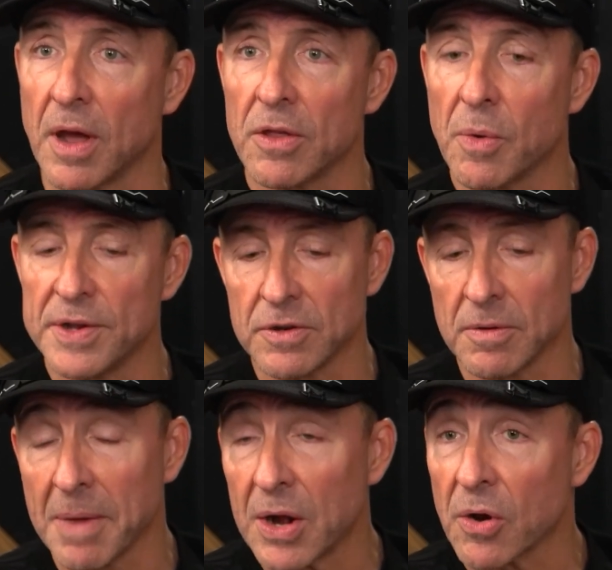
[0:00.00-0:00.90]
Otherwise,
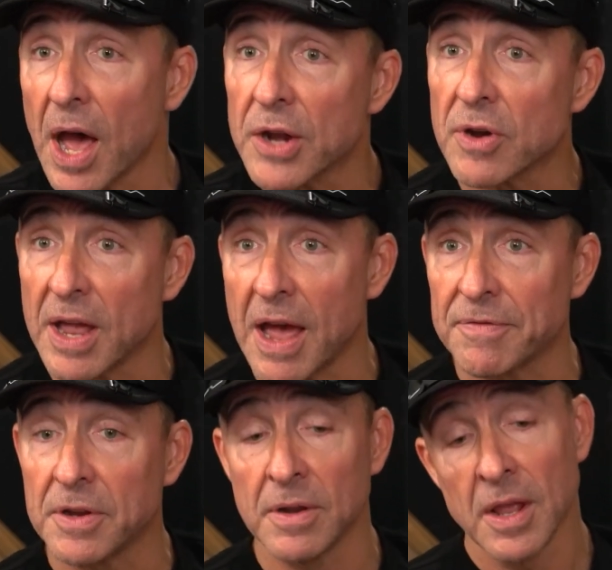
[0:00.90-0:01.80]
your mitochondria
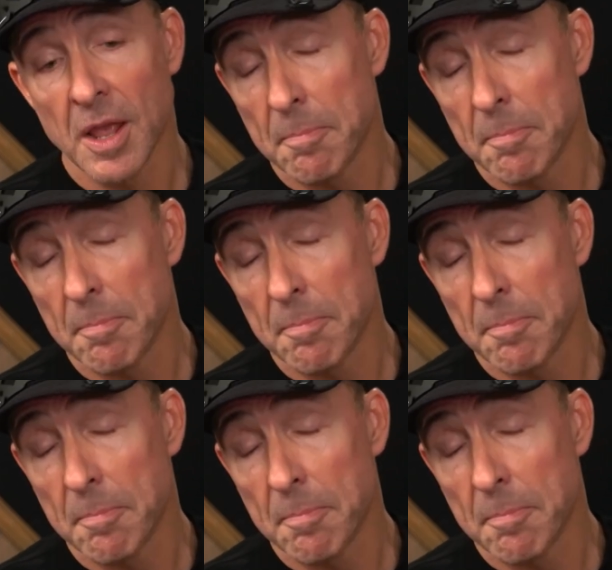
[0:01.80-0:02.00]
have to